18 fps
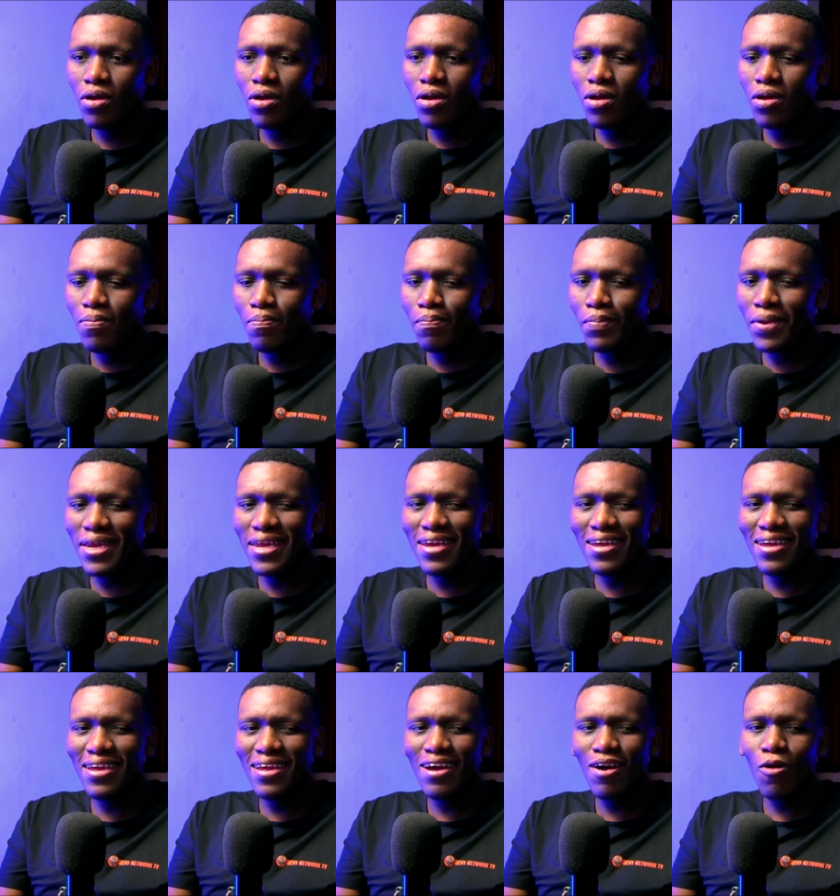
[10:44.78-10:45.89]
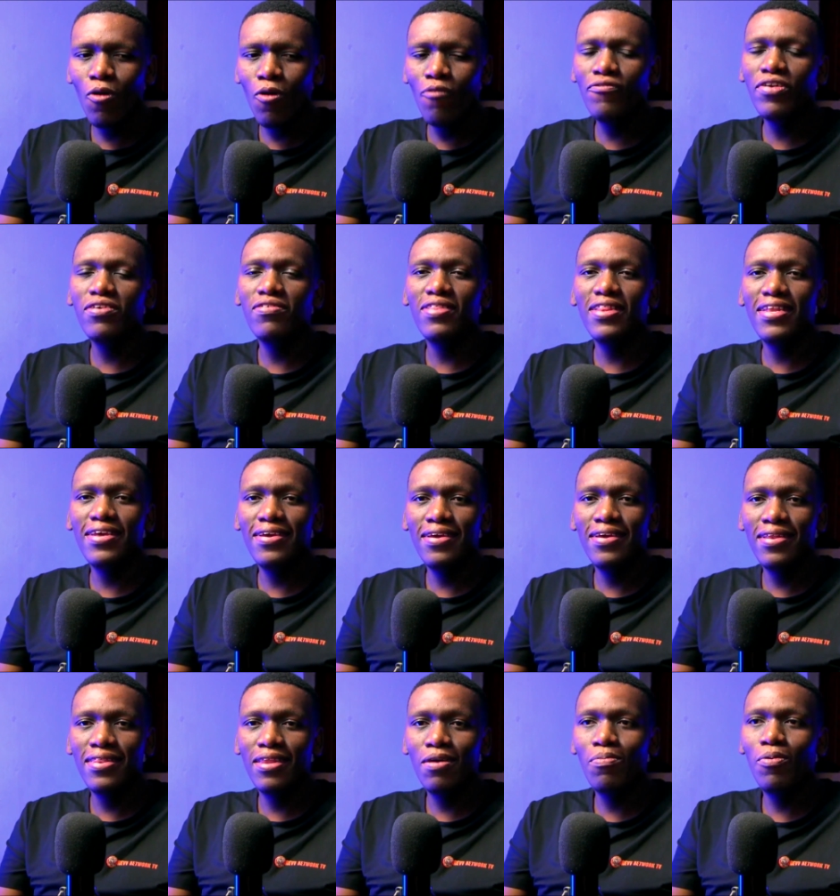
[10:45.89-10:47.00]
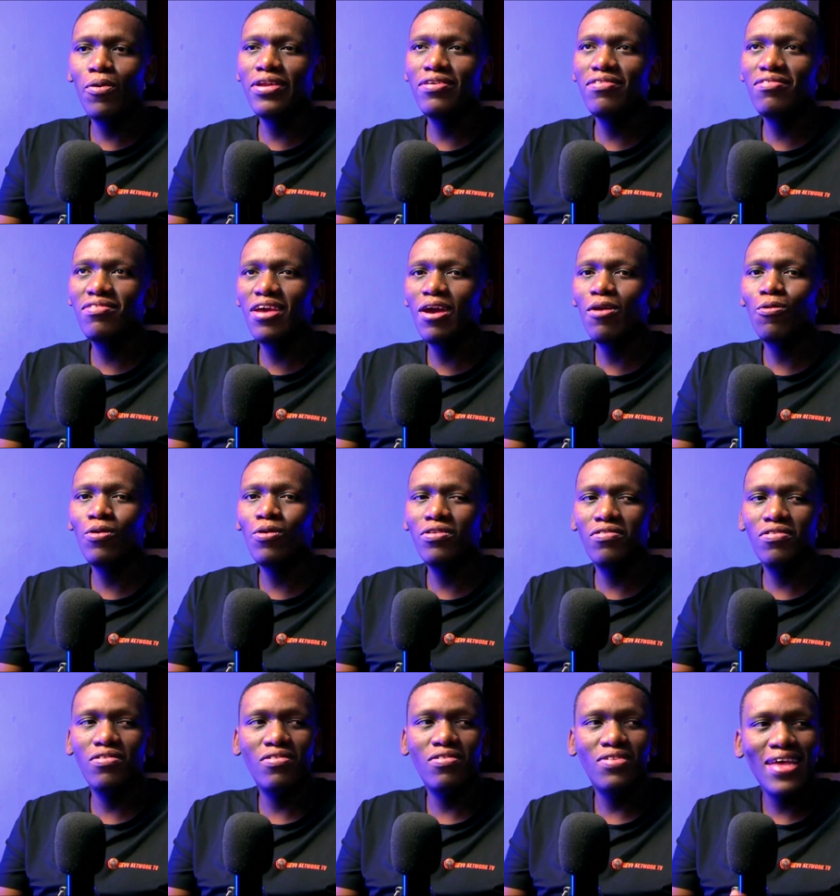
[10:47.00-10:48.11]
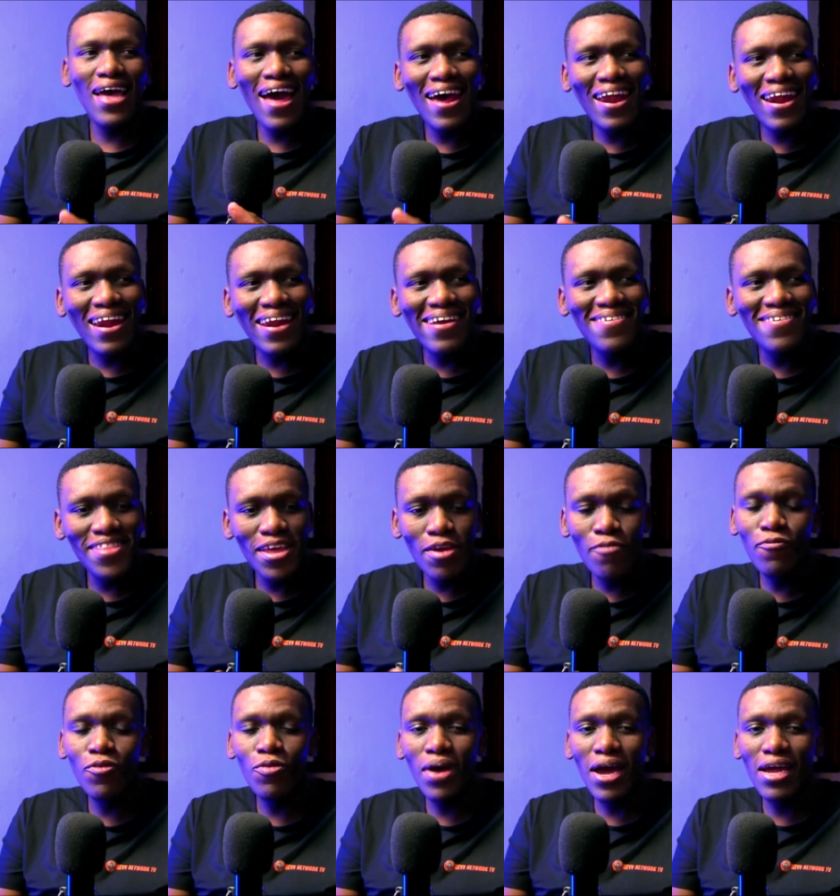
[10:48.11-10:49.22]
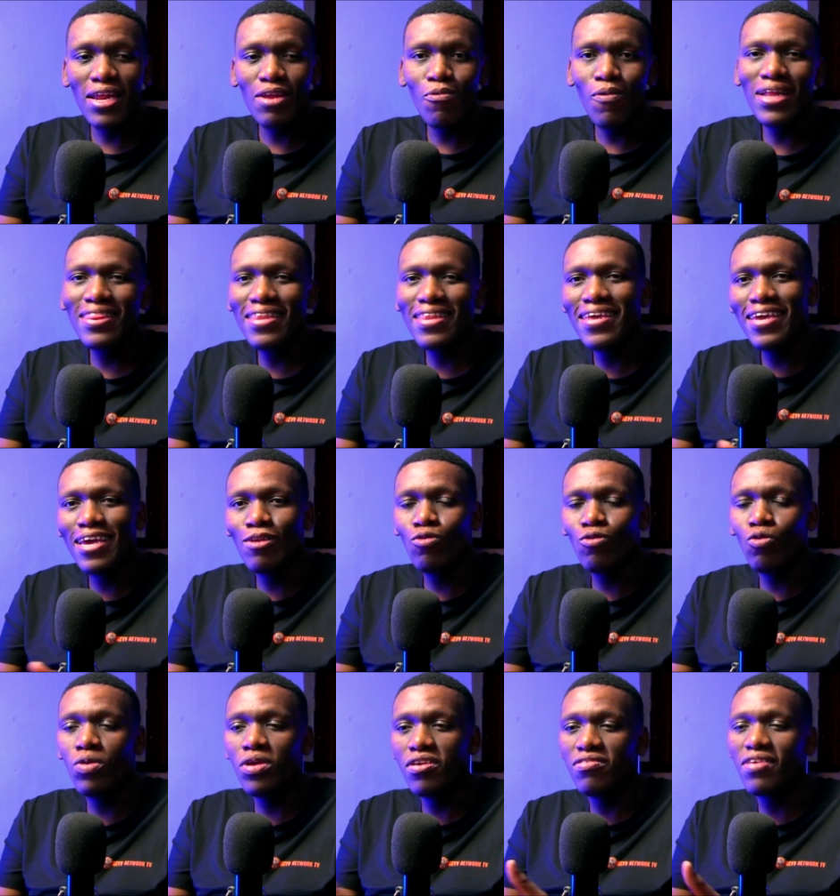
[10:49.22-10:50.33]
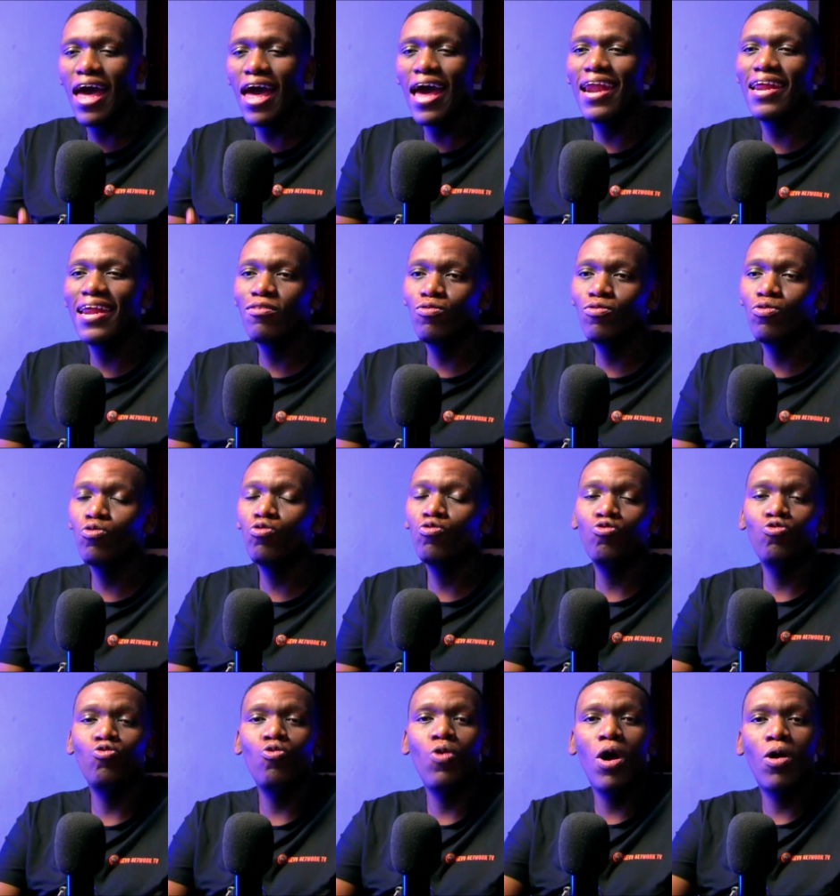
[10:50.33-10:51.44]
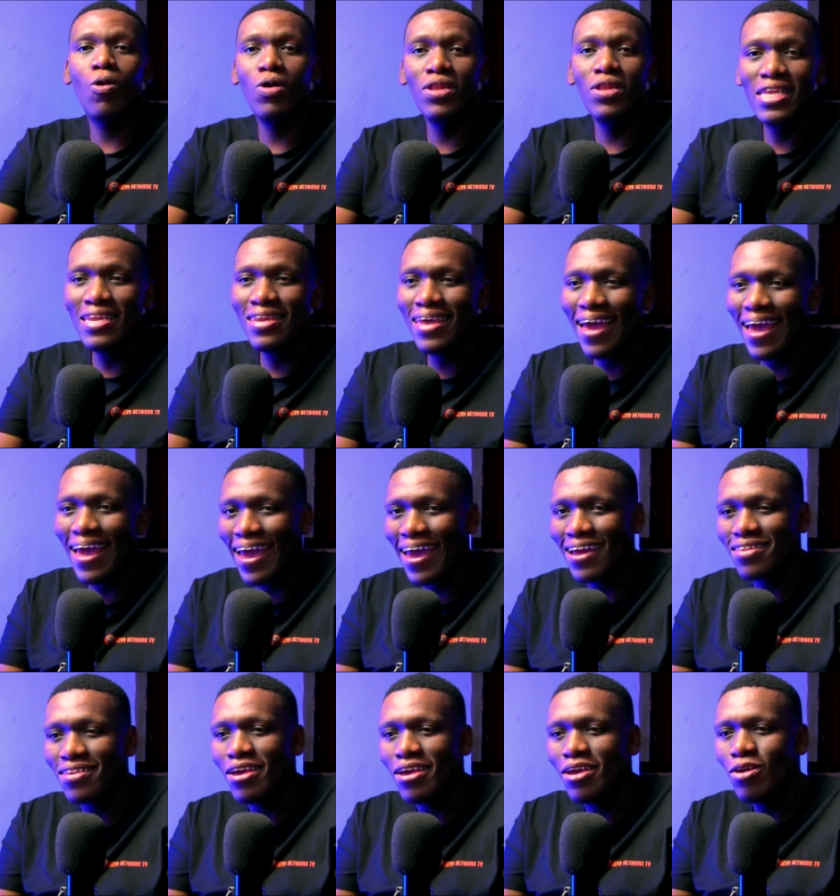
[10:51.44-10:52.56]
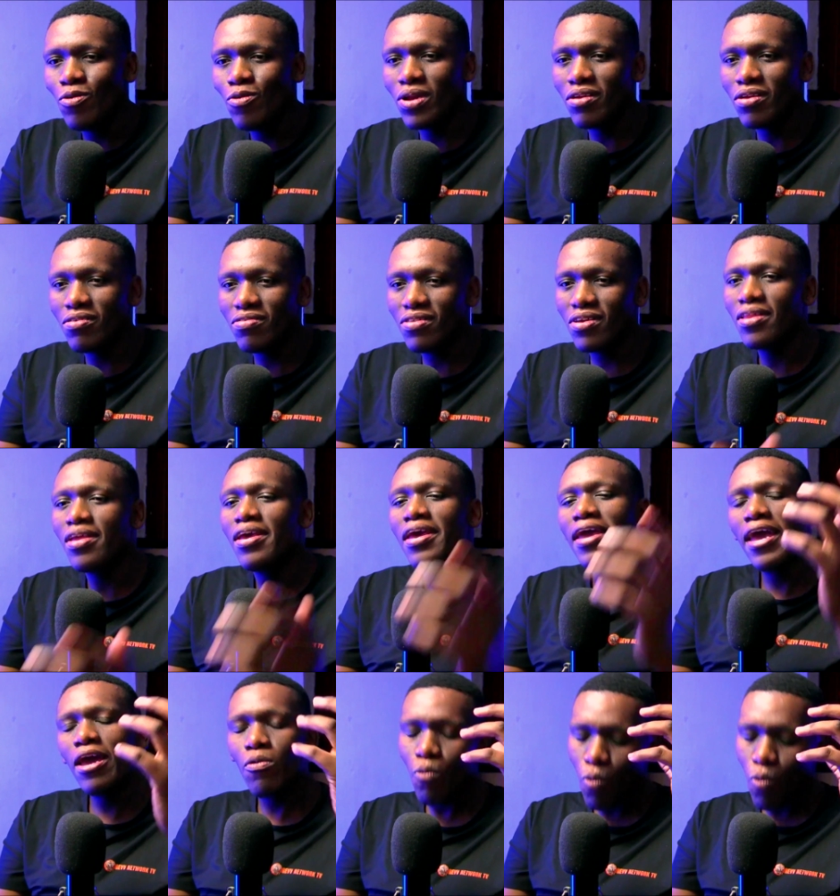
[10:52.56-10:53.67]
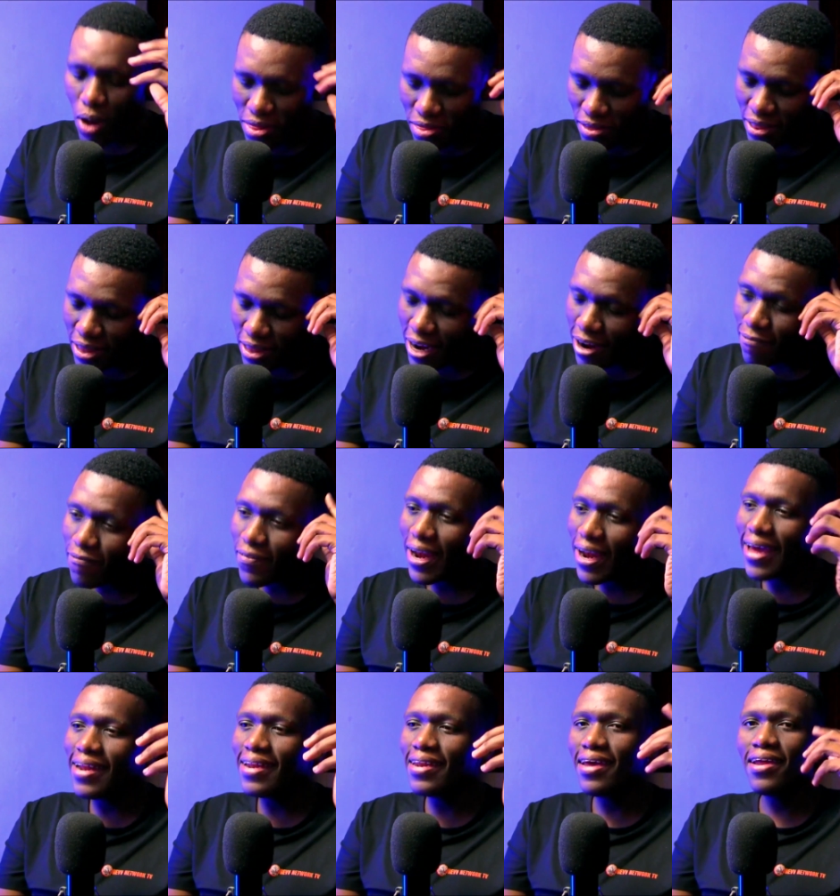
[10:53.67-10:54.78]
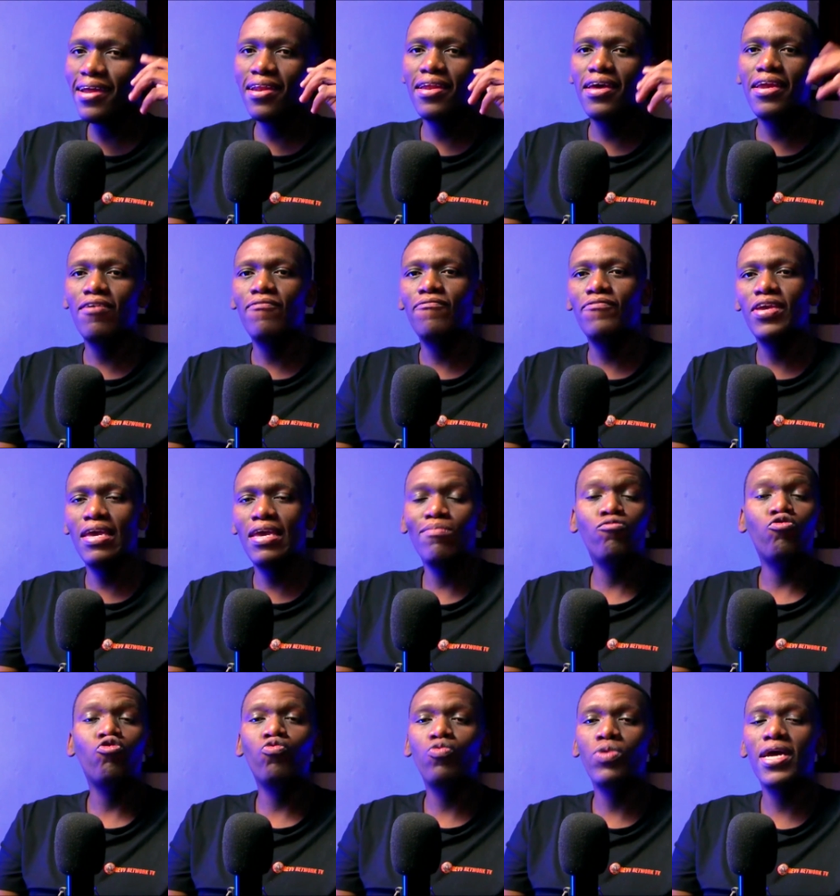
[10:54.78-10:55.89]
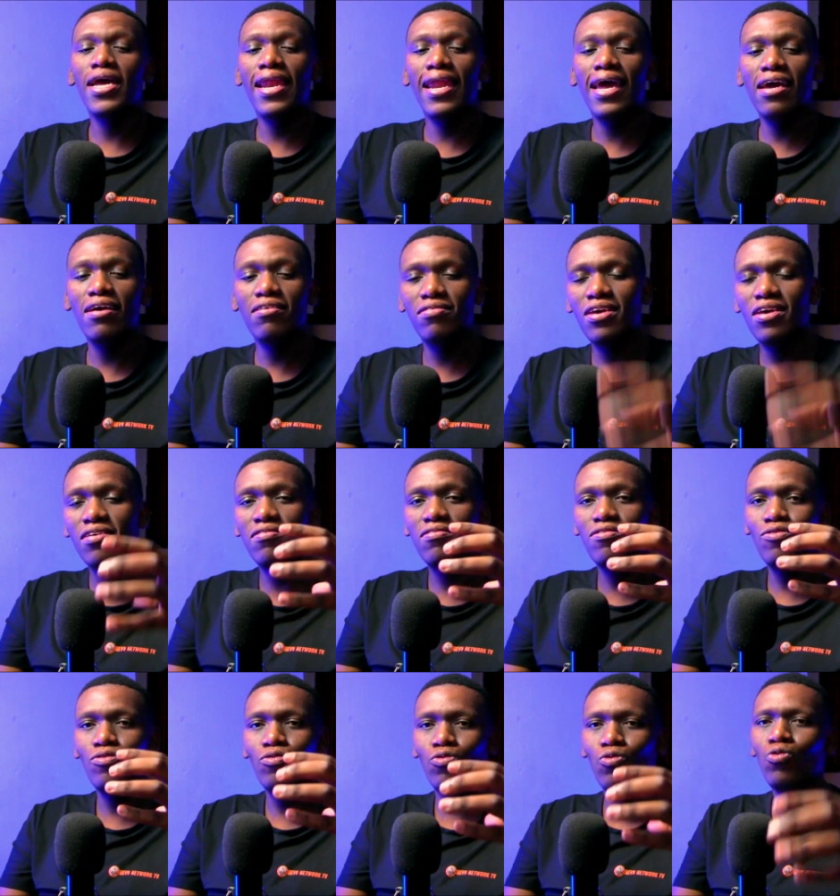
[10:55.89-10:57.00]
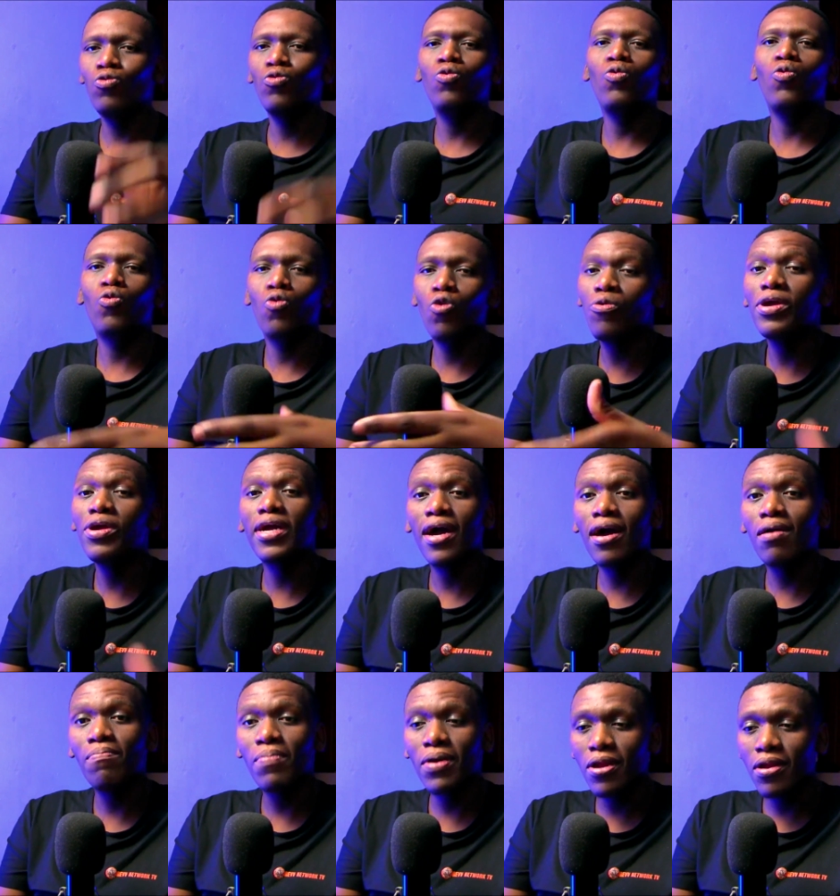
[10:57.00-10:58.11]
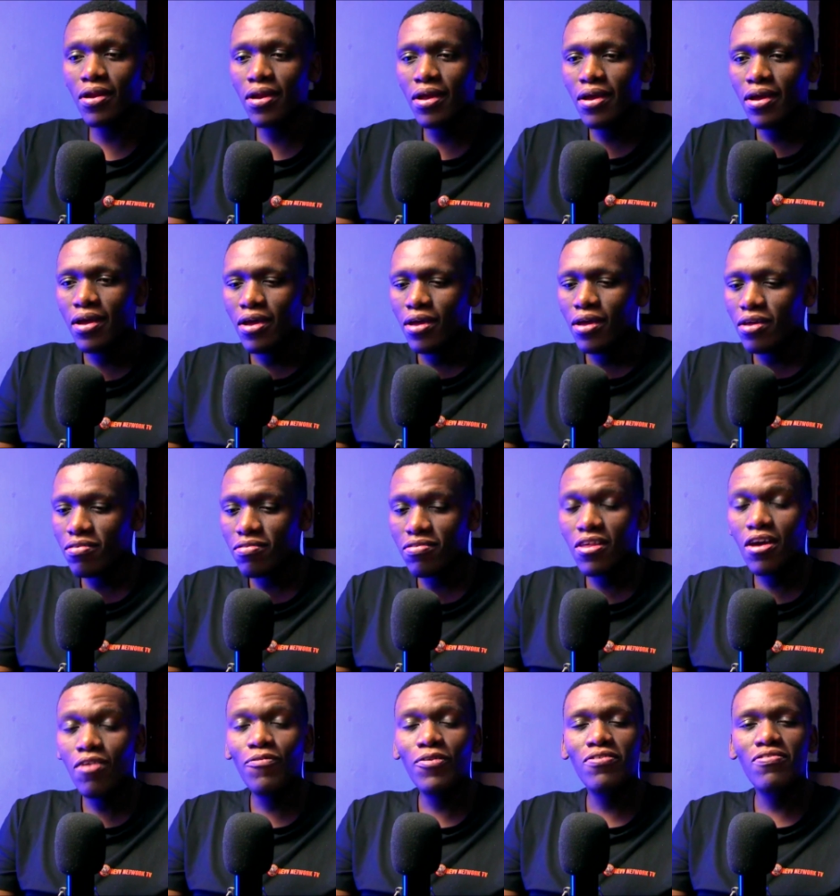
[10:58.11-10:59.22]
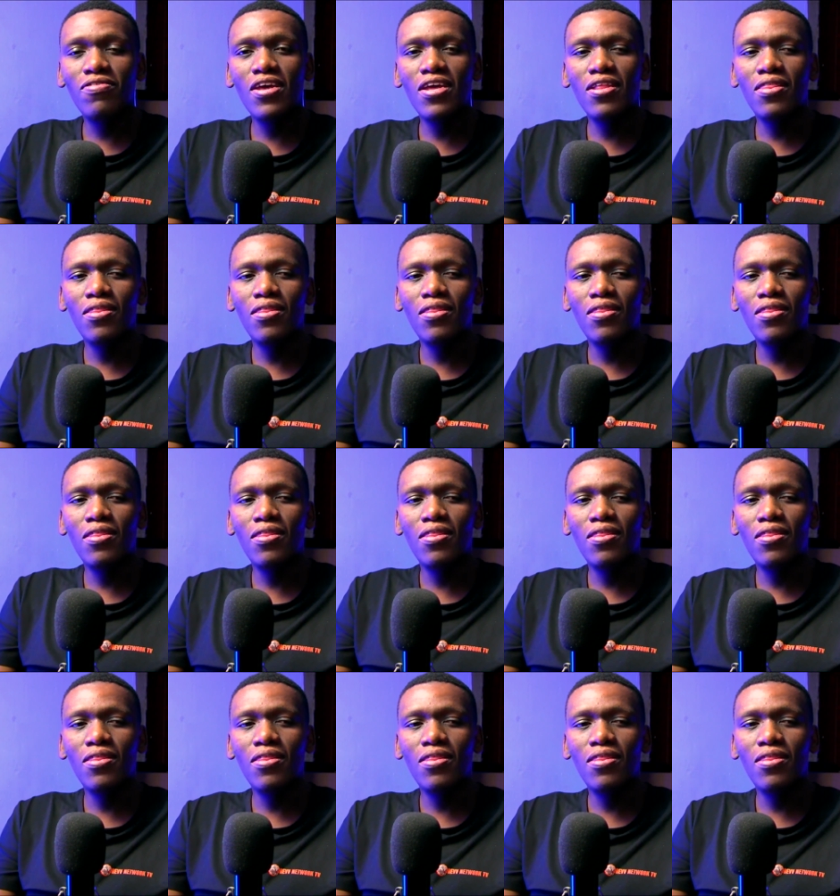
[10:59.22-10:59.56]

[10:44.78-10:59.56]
Meaning, obviously, the police cannot just arrest everybody. What they can do is arrest those who are caught in the act. You understand? And one thing that I've learned and that I've came to realize as growing up and stuff is that